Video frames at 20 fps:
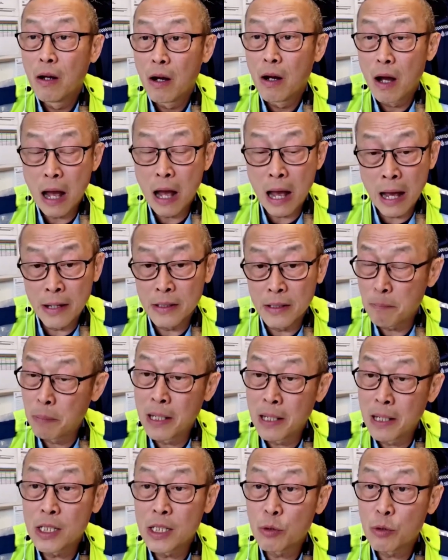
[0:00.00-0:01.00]
and the
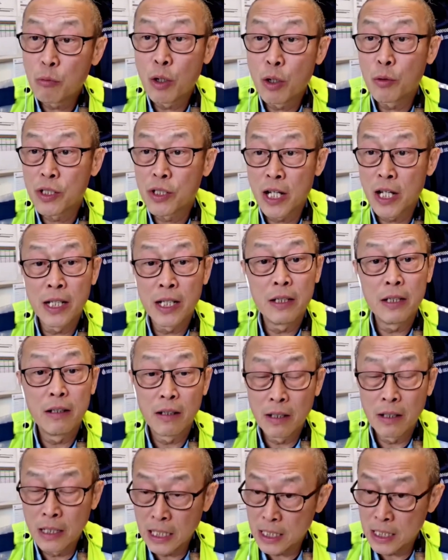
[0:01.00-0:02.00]
police will say
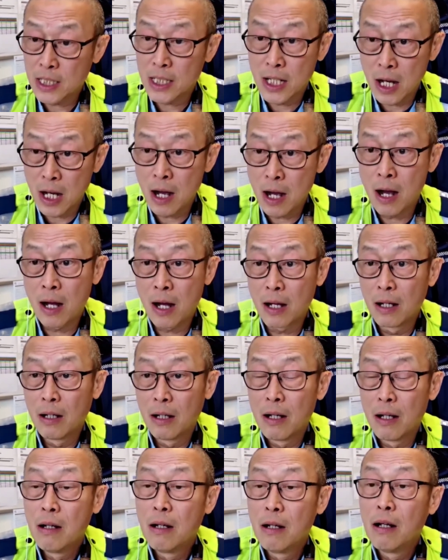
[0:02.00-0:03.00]
this car
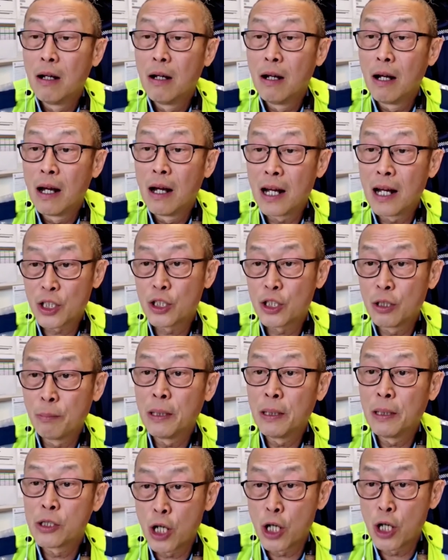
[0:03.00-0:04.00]
has to be
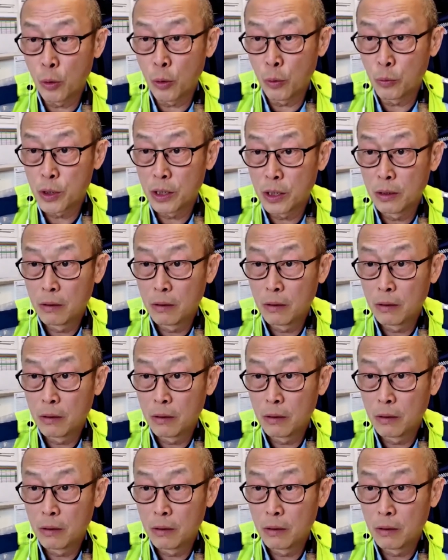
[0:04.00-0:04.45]
towed.